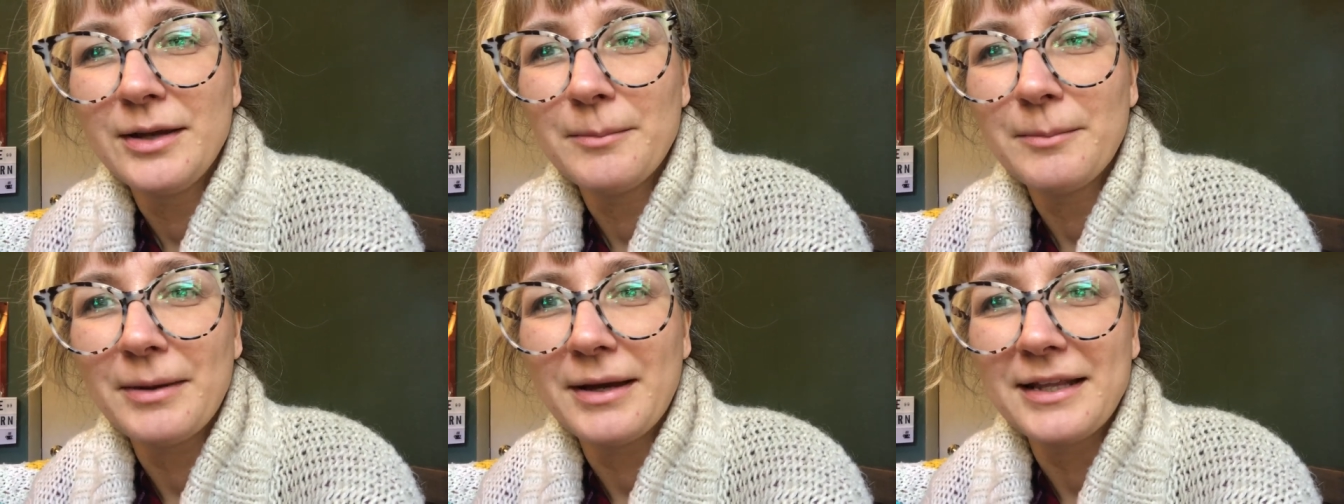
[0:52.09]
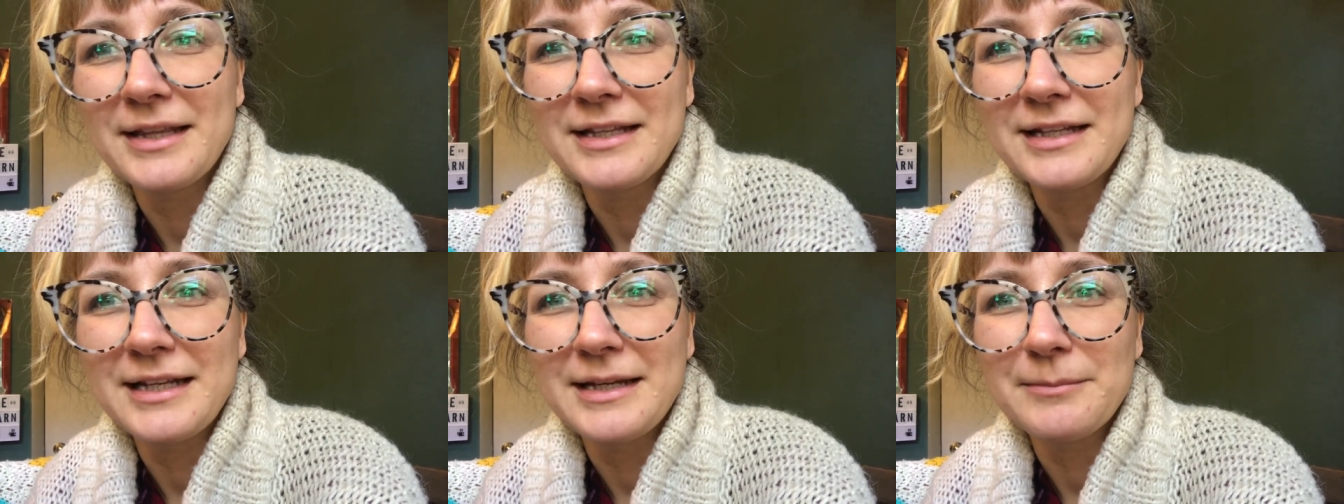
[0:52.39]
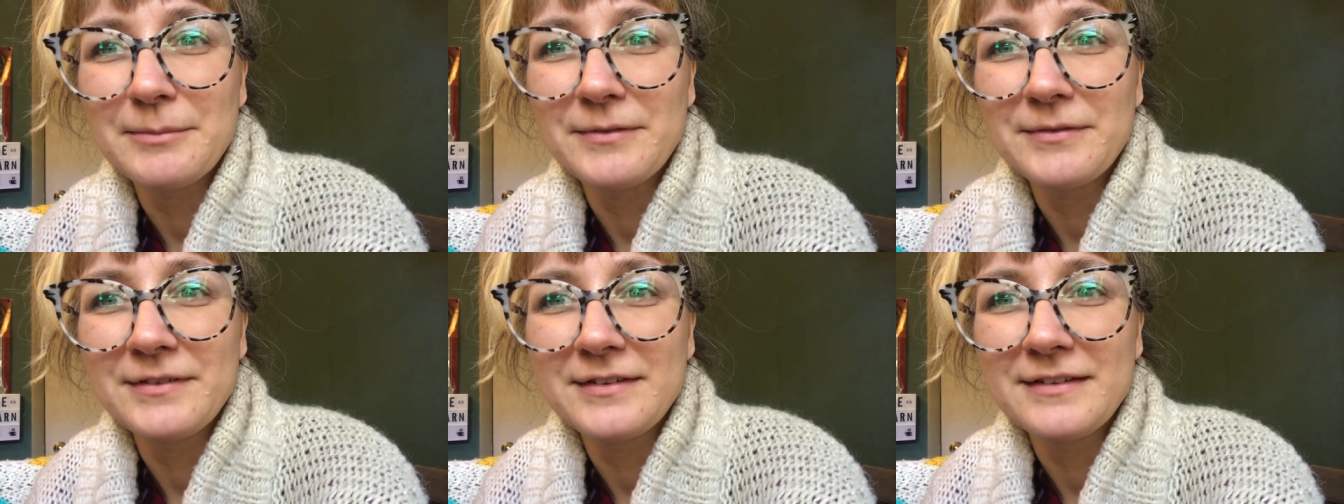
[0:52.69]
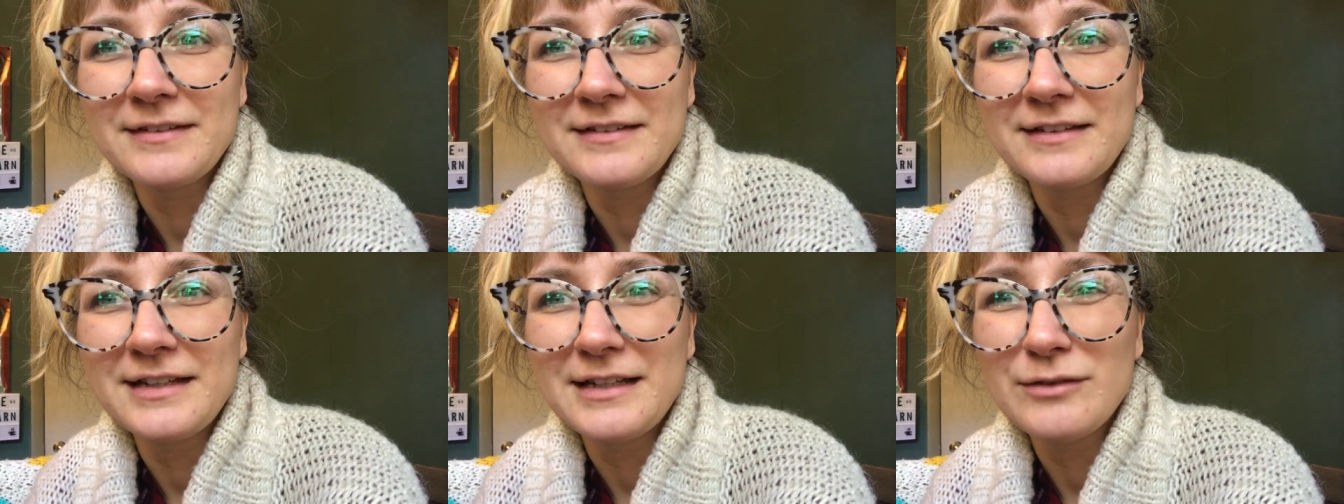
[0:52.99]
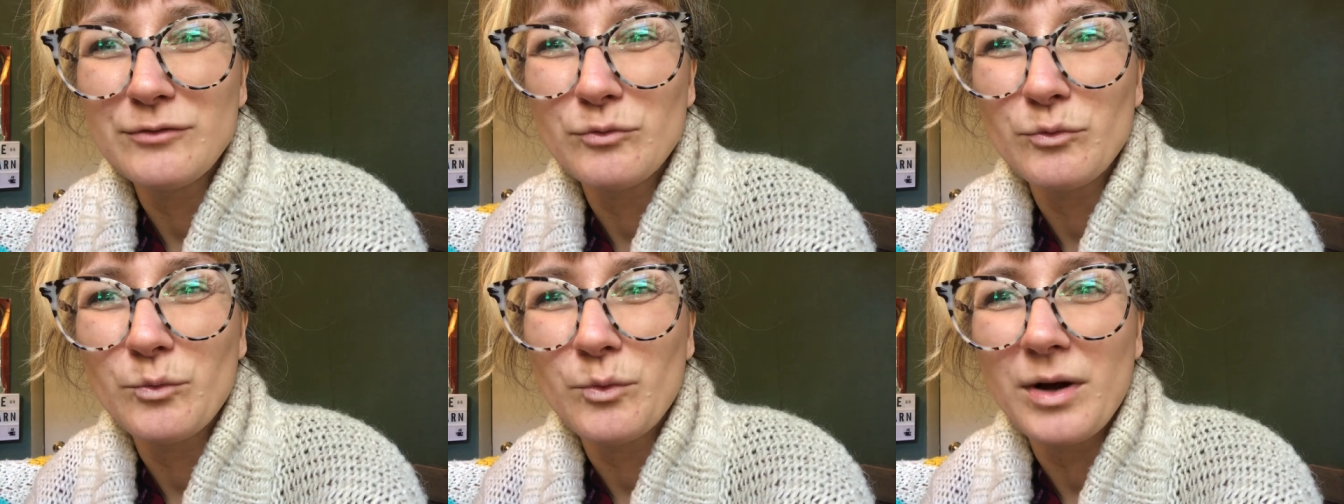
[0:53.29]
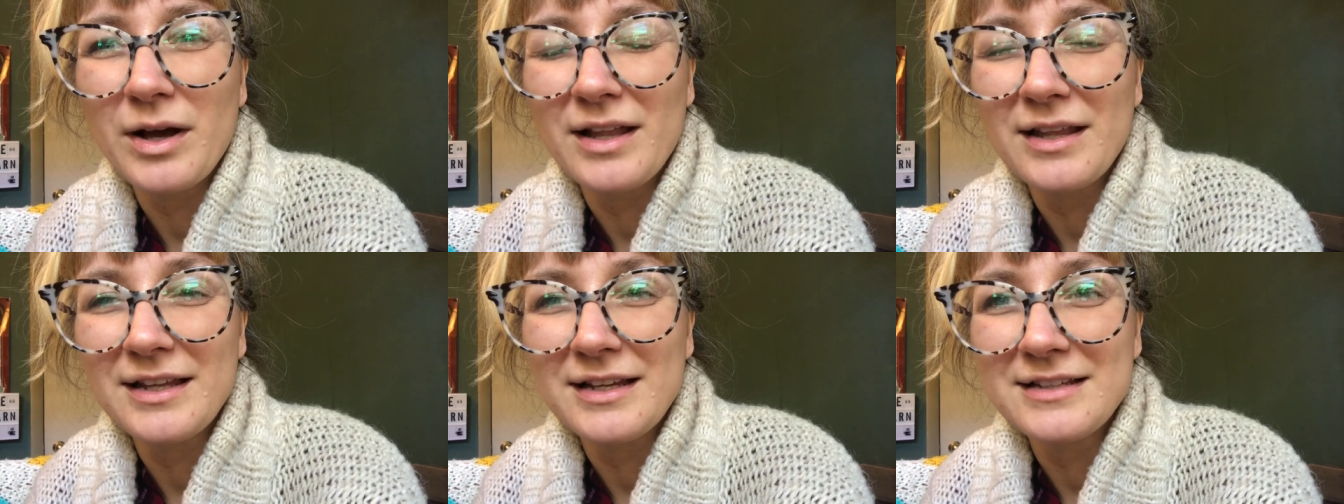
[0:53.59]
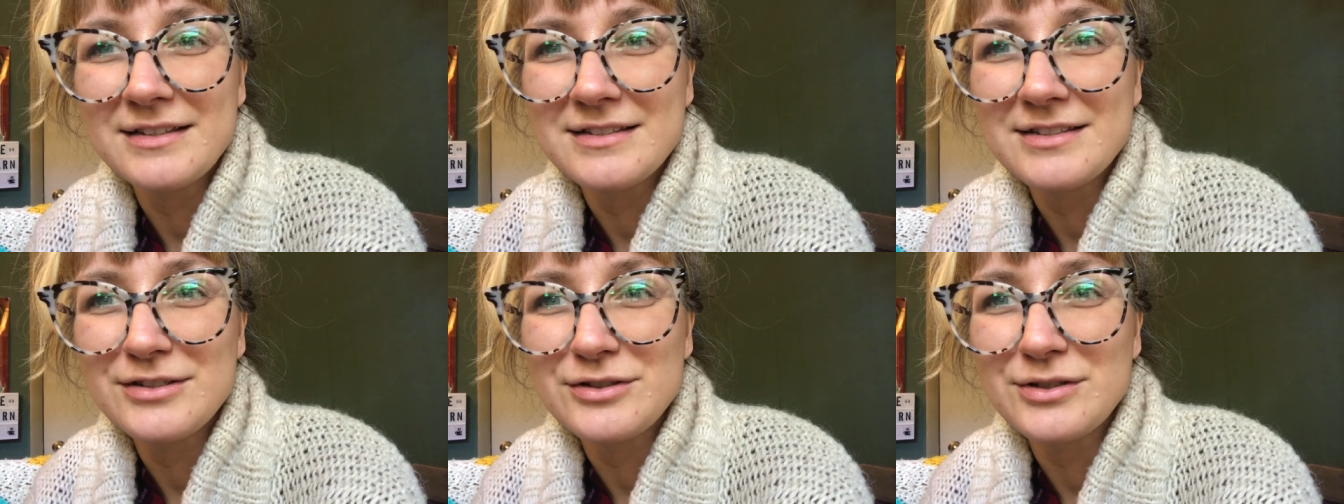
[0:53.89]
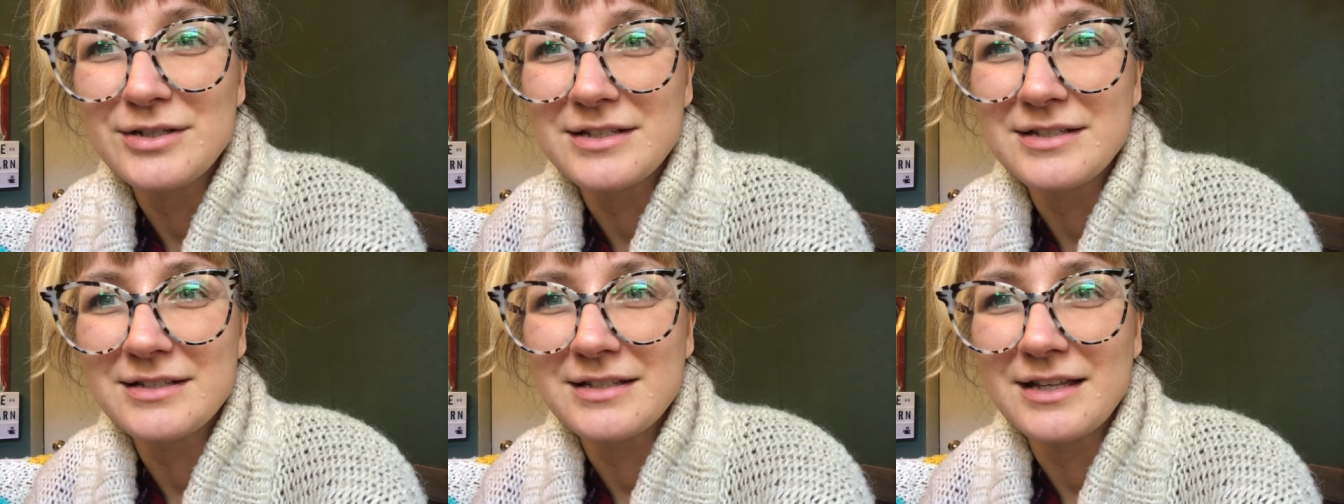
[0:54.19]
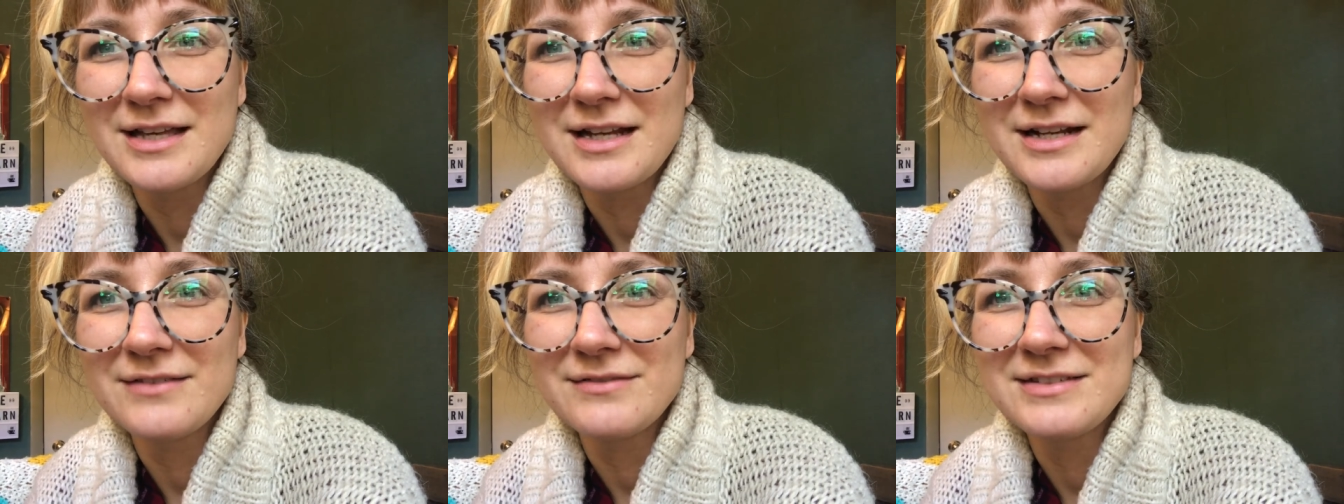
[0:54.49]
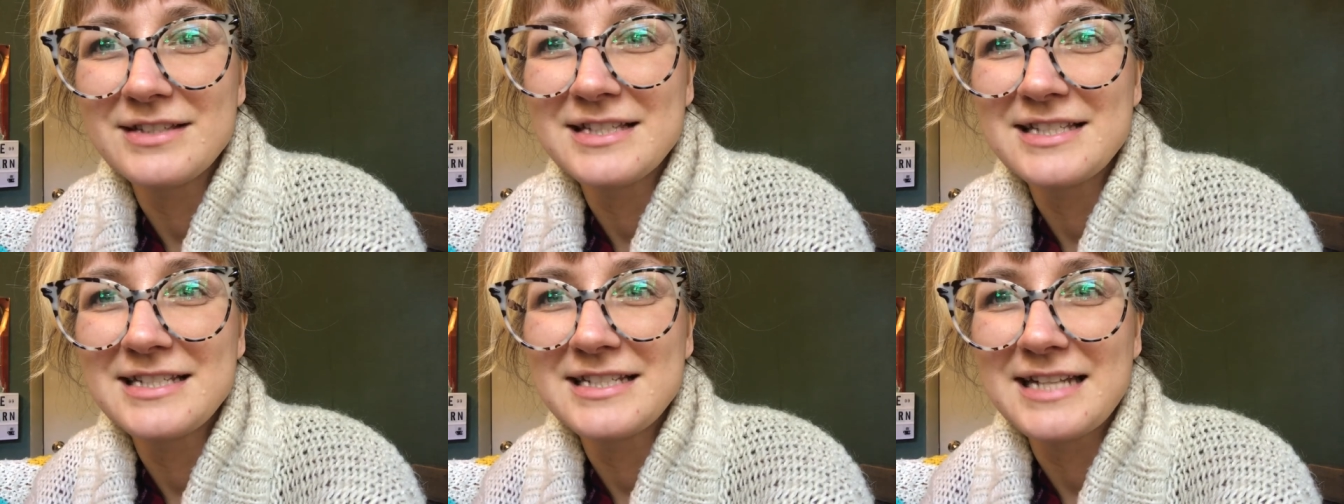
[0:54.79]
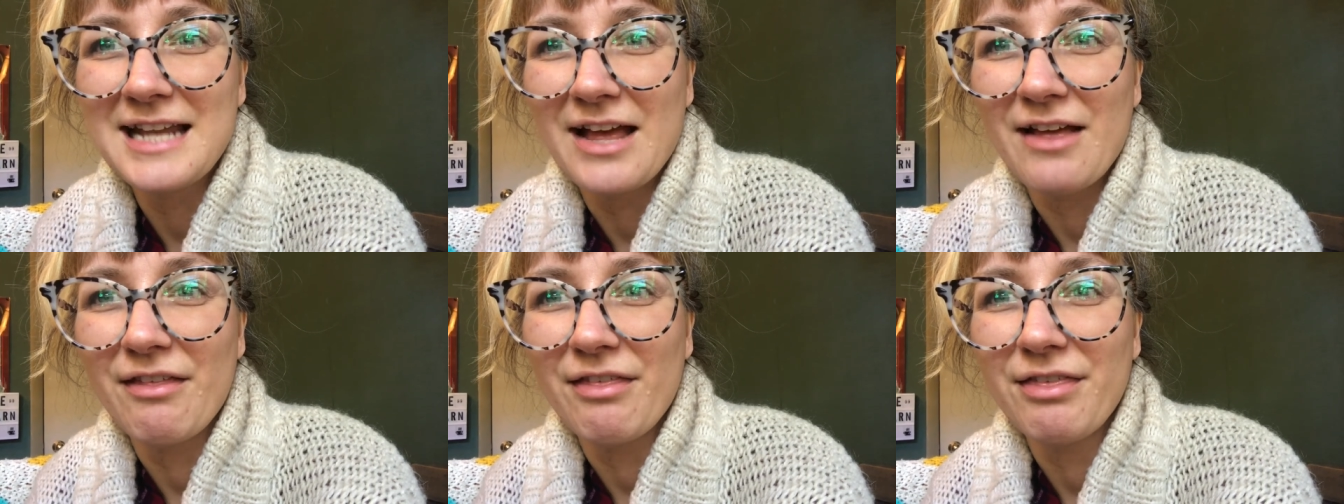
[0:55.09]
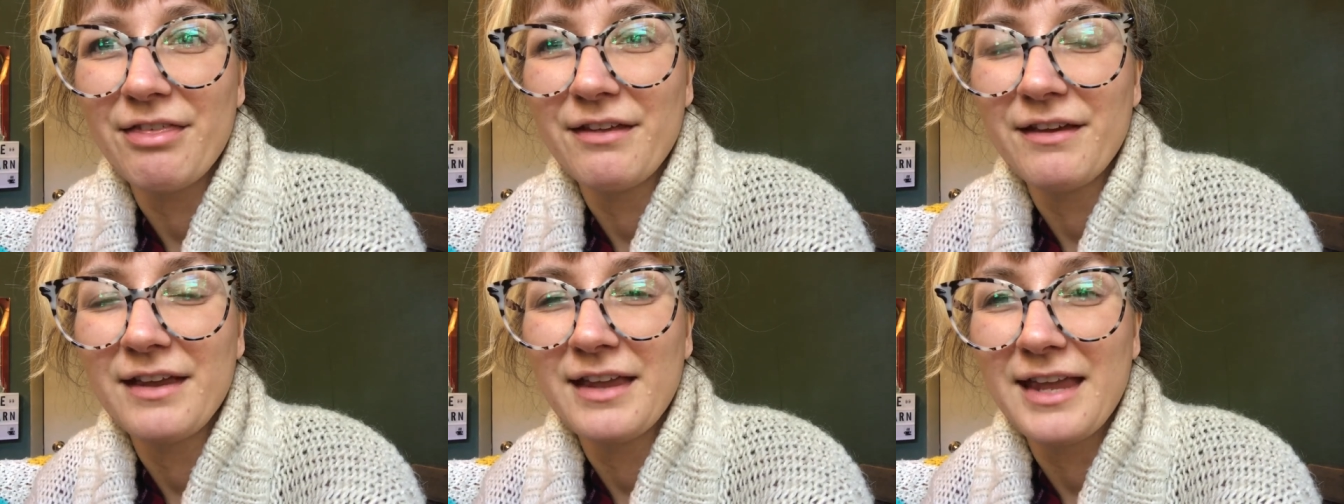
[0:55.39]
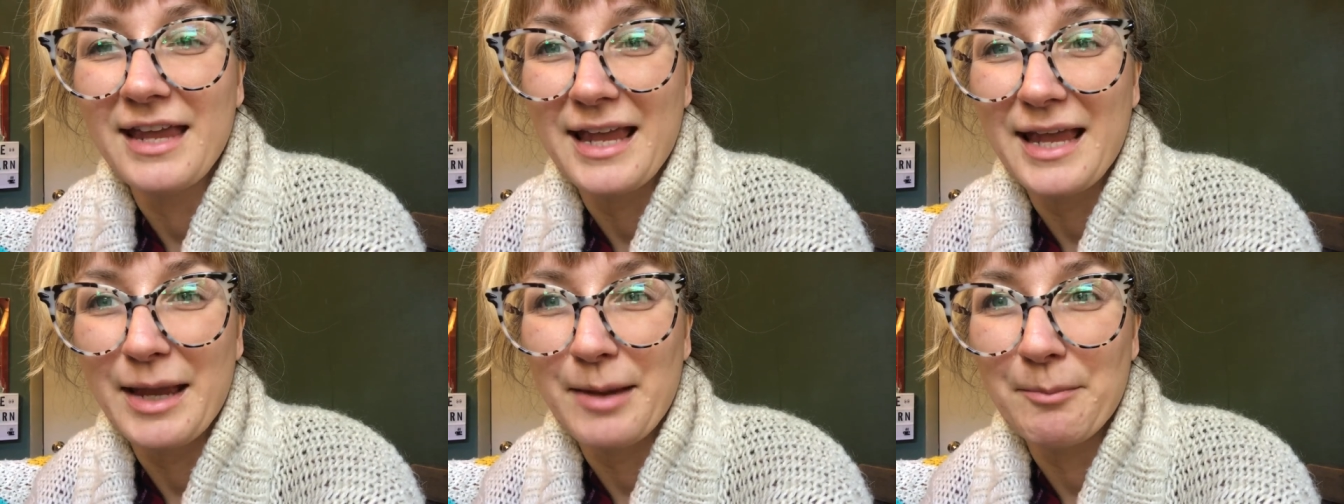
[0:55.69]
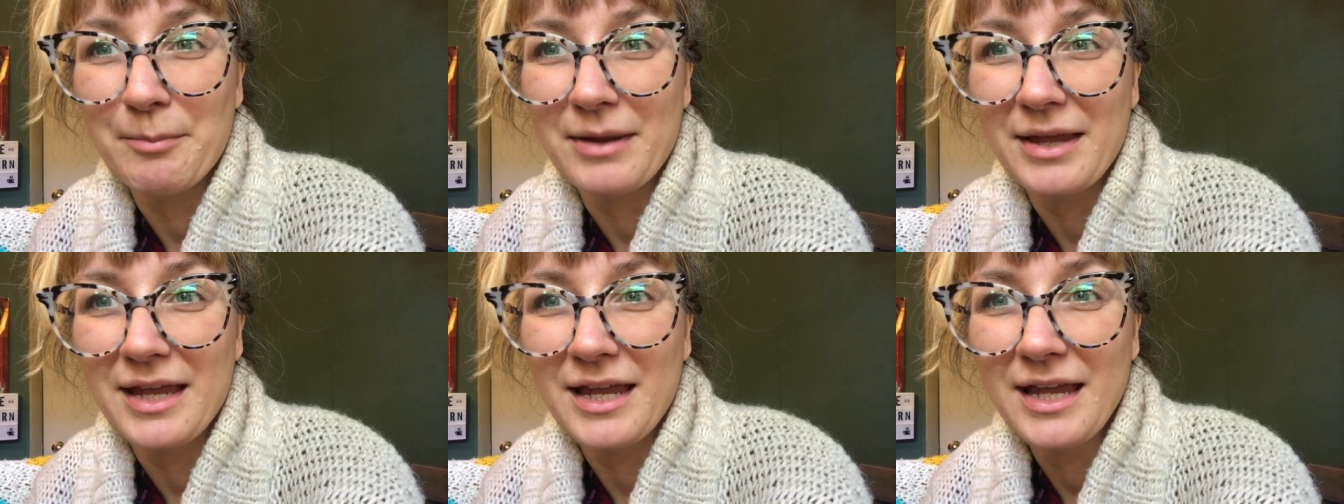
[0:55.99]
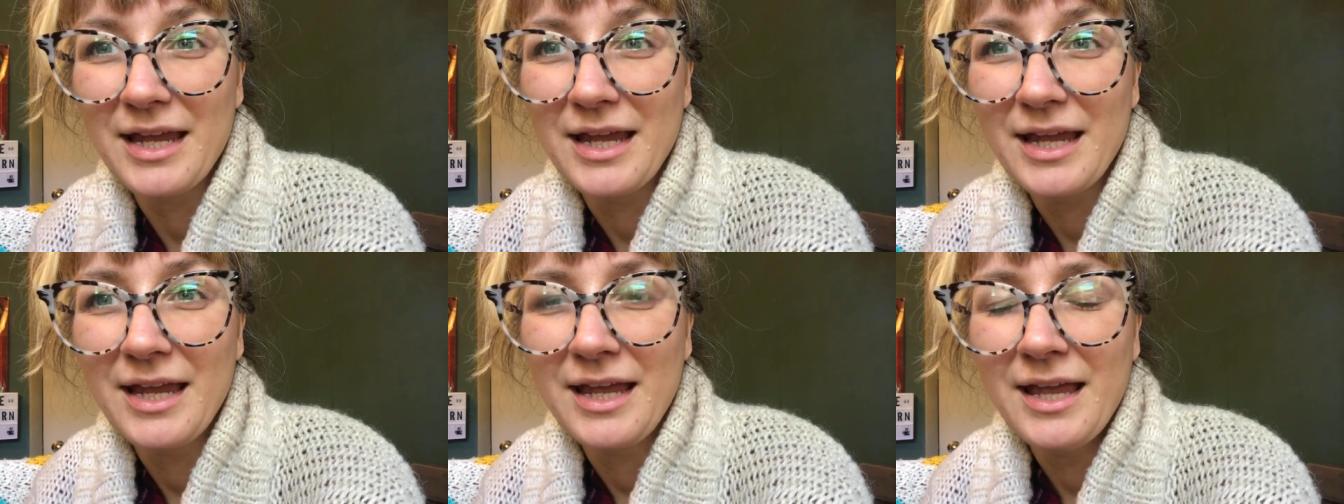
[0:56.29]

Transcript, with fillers: by the name of Steve Wallace, who does a lot of stealth camping,